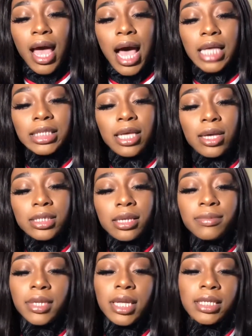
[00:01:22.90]
I saw
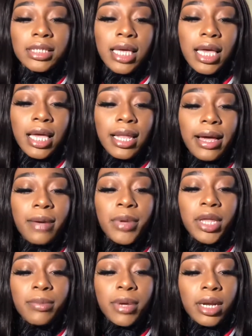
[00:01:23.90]
something that said like a
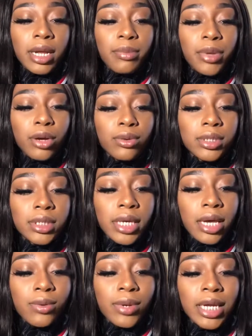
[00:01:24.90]
peanut butter and pickle
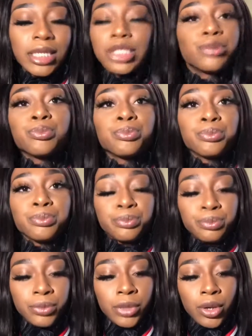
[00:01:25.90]
sandwich. Mm
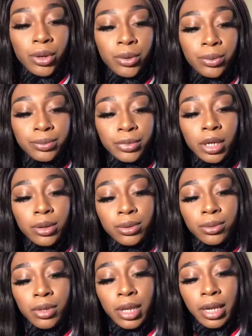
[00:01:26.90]
-mm, no, I'm not gonna
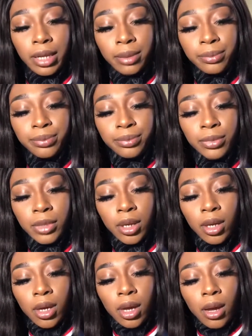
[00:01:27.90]
do that.
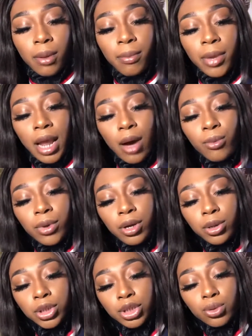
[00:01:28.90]
But I
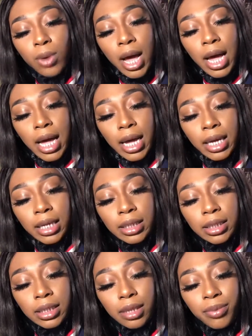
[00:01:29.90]
will try
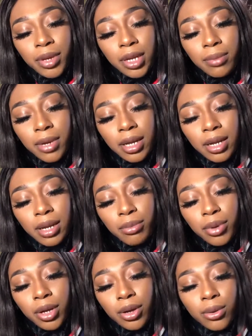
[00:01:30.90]
the peanut butter
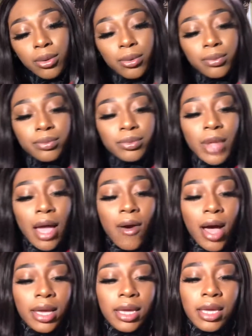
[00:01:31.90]
and pickle.
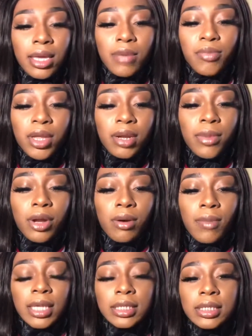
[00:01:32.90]
Now, I eat peanut butter
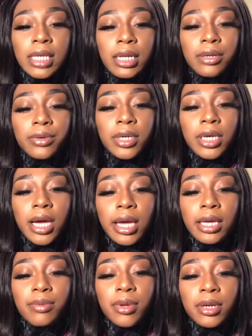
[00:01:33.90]
on my celery.
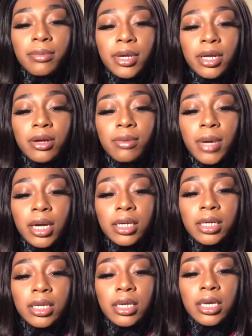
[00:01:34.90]
I eat peanut butter on my
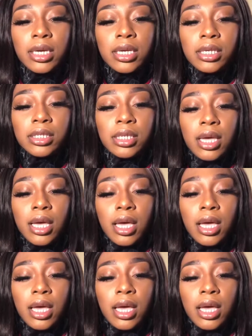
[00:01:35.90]
cookies.